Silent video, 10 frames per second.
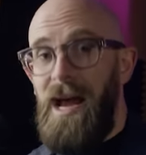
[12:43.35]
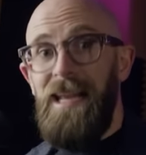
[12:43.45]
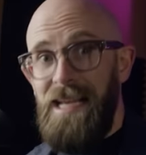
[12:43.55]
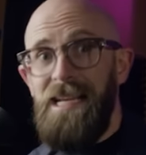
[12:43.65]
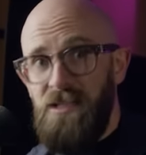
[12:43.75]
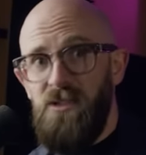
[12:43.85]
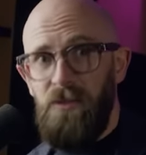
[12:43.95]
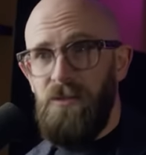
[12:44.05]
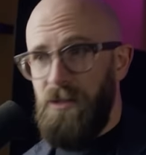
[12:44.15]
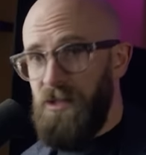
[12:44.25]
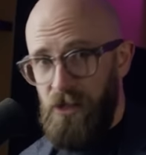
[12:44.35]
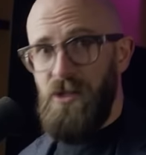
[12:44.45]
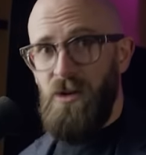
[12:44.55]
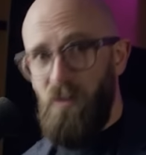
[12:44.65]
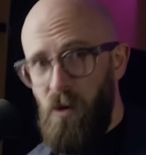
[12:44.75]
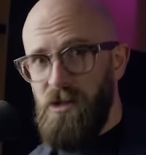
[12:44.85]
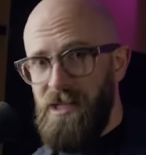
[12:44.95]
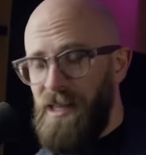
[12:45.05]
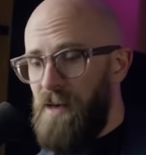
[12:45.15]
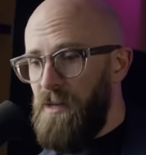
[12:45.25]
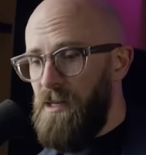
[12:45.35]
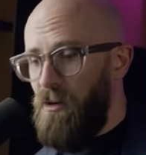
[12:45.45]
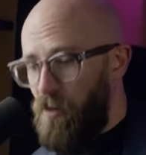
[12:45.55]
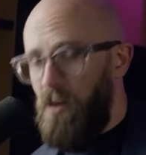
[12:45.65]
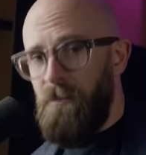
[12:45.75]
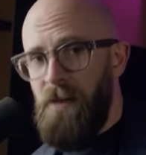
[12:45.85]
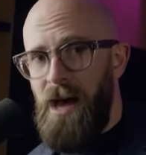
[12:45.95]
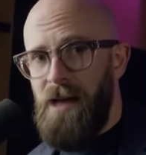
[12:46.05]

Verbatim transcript: And it is children. Children are watching that video en